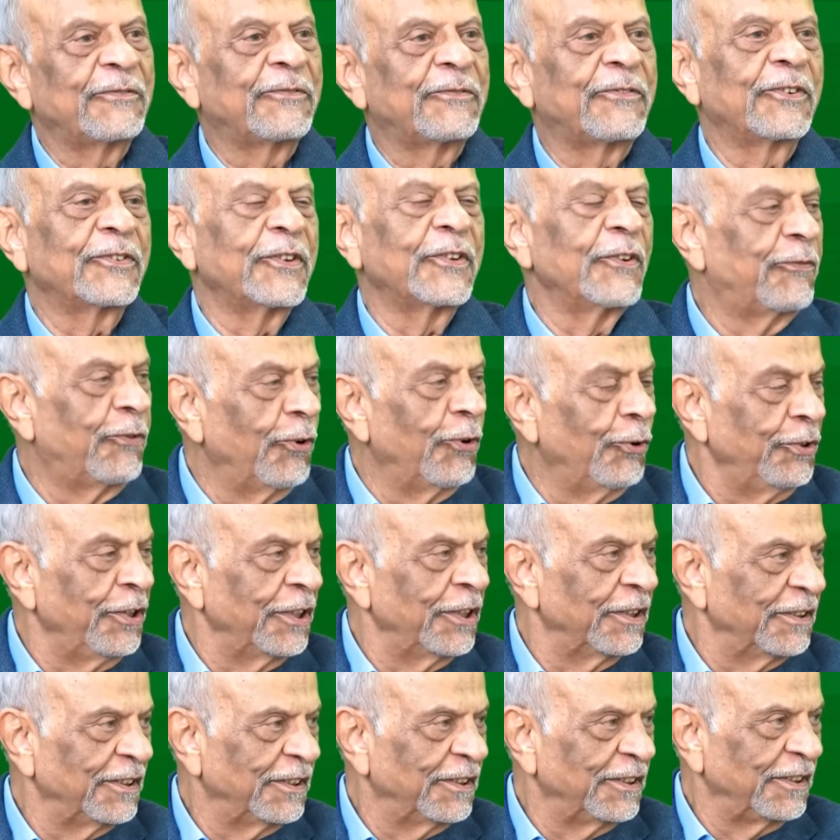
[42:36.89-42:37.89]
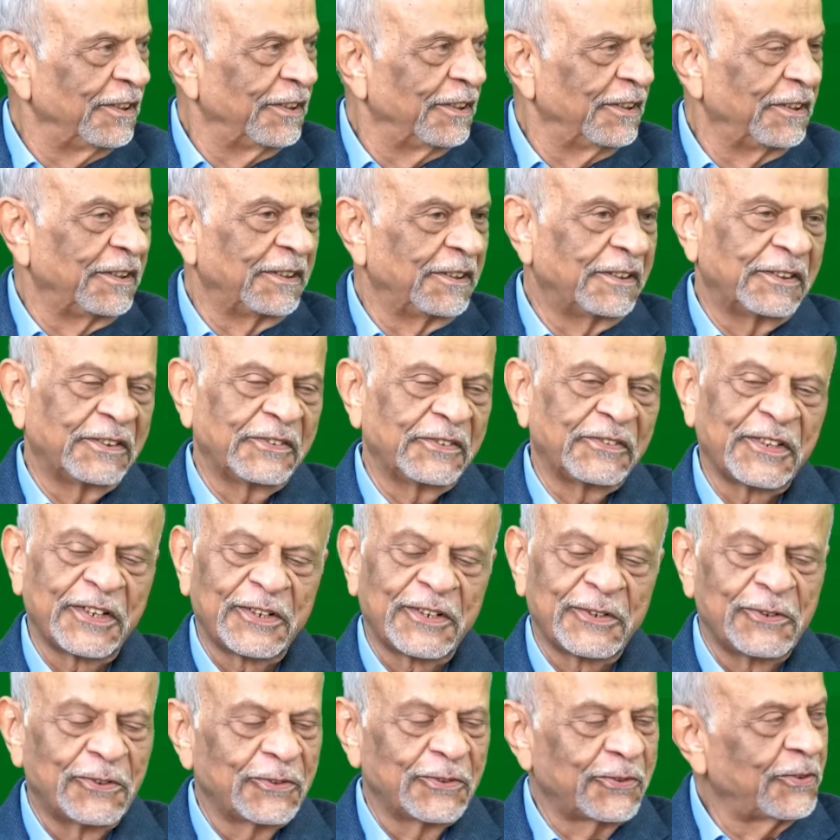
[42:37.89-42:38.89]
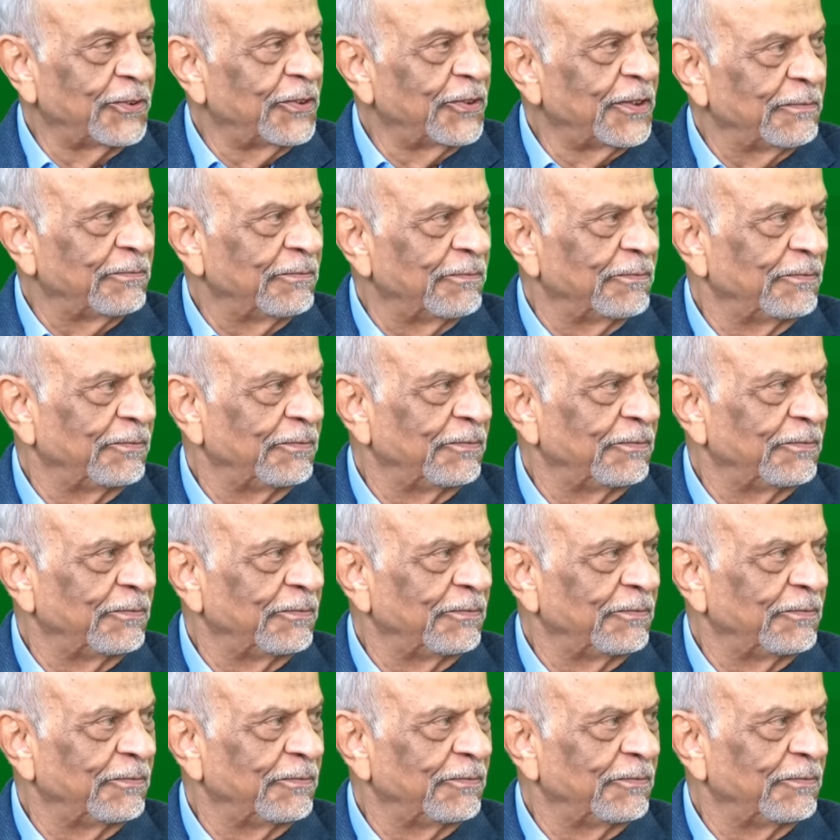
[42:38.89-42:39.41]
for the food, thank God to them.